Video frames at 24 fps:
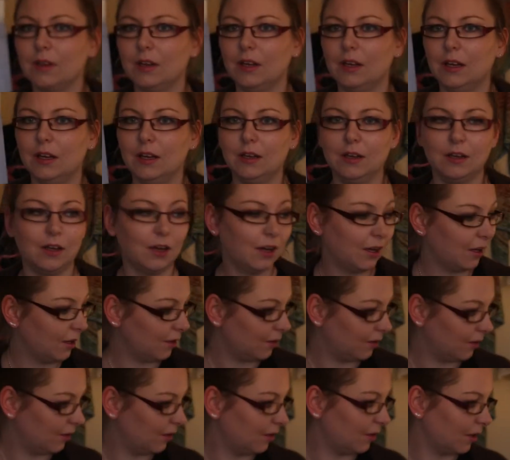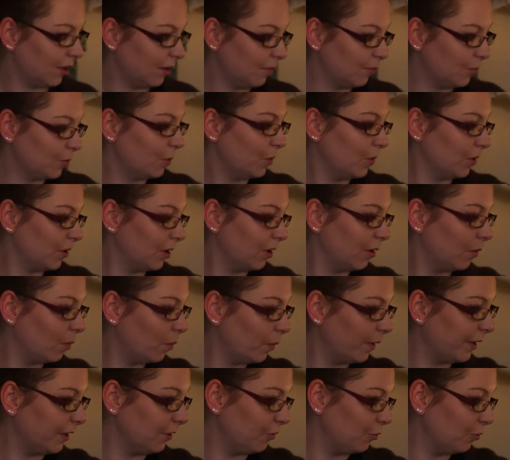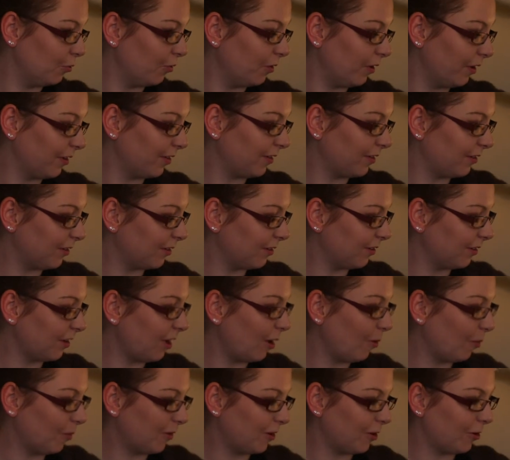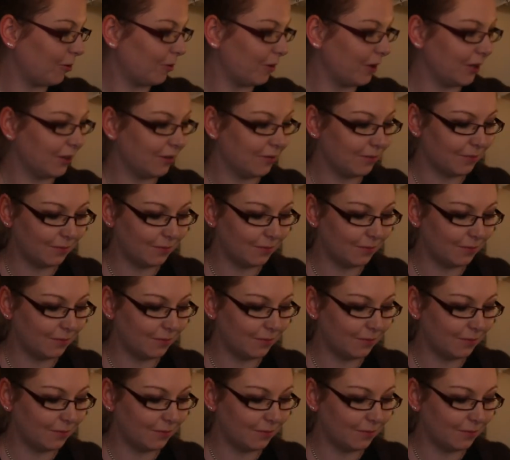And I think I'm talking way too fast. I'm sorry.